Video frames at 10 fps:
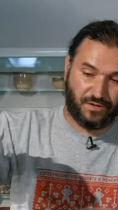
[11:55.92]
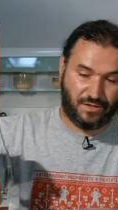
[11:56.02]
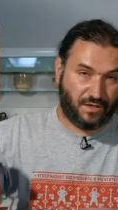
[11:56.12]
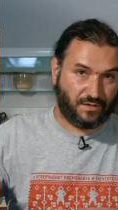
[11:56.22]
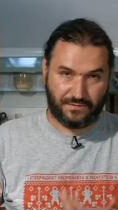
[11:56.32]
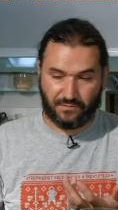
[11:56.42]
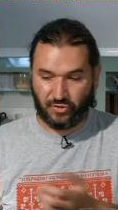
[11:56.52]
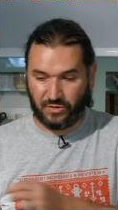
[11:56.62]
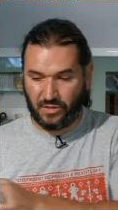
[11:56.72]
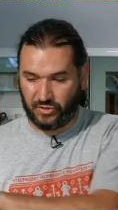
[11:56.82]
of course,
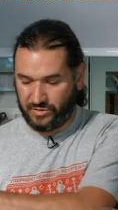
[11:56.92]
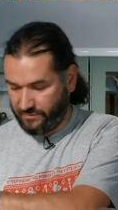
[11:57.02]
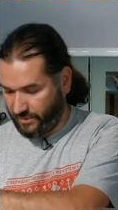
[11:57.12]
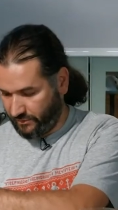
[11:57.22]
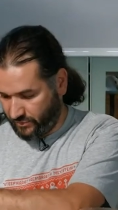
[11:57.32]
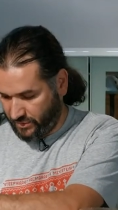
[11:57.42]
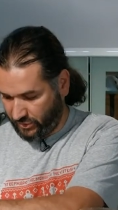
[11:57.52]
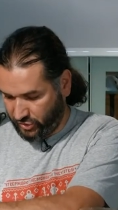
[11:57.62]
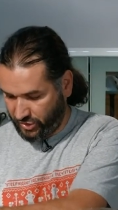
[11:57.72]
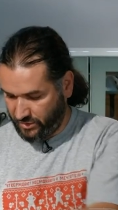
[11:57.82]
not all
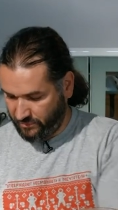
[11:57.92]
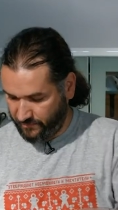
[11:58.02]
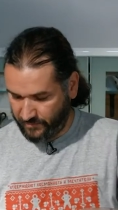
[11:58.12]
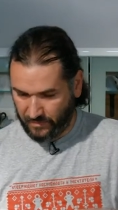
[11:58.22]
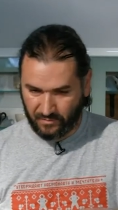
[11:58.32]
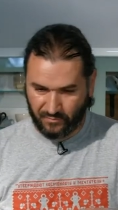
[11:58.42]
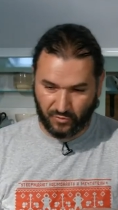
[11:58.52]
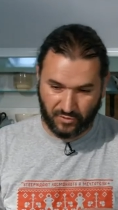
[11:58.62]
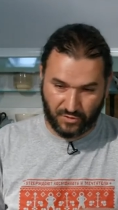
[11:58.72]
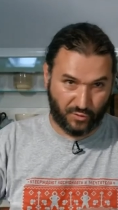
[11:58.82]
Chinese people make
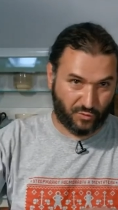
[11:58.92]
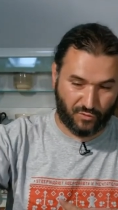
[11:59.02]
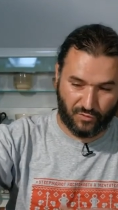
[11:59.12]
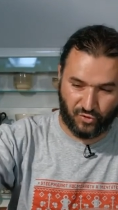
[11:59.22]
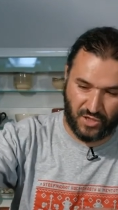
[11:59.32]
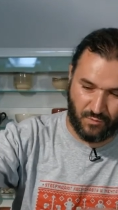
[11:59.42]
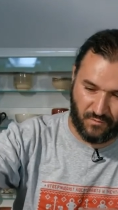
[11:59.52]
tea like this.